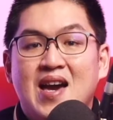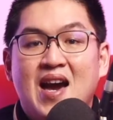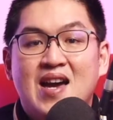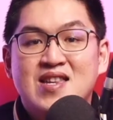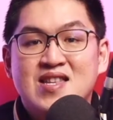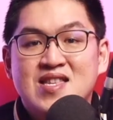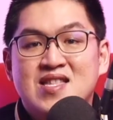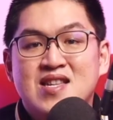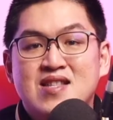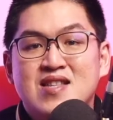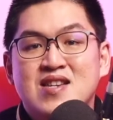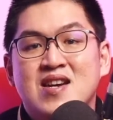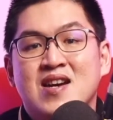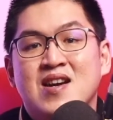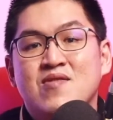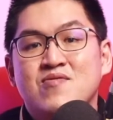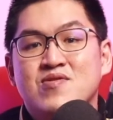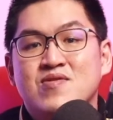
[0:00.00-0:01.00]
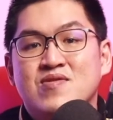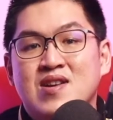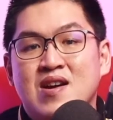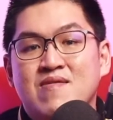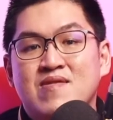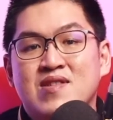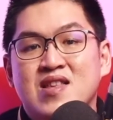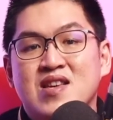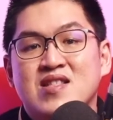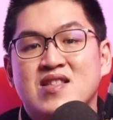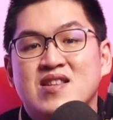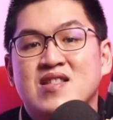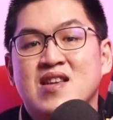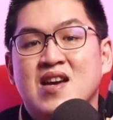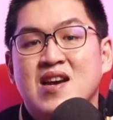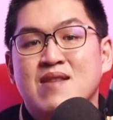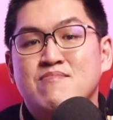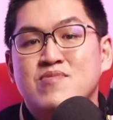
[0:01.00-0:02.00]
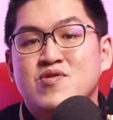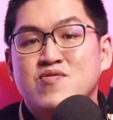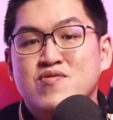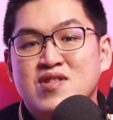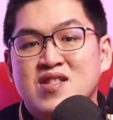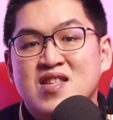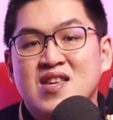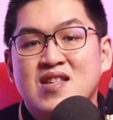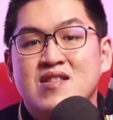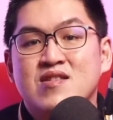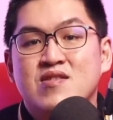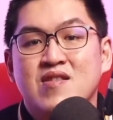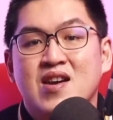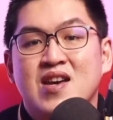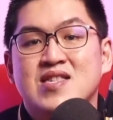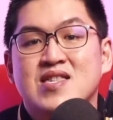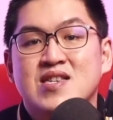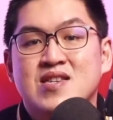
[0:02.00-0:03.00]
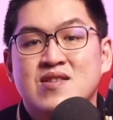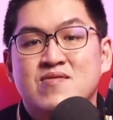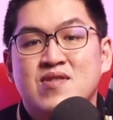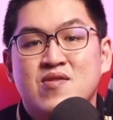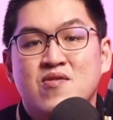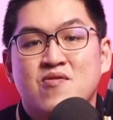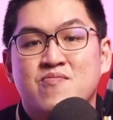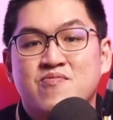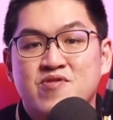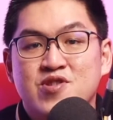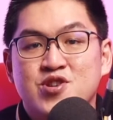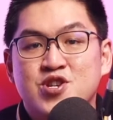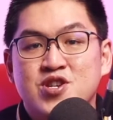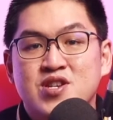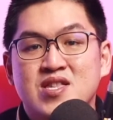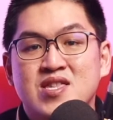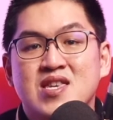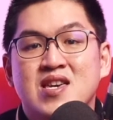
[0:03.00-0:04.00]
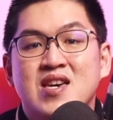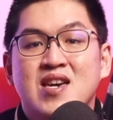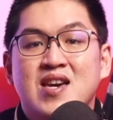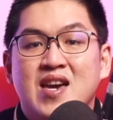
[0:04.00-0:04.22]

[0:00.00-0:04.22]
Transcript: understanding how to calculate the time you need to execute an operations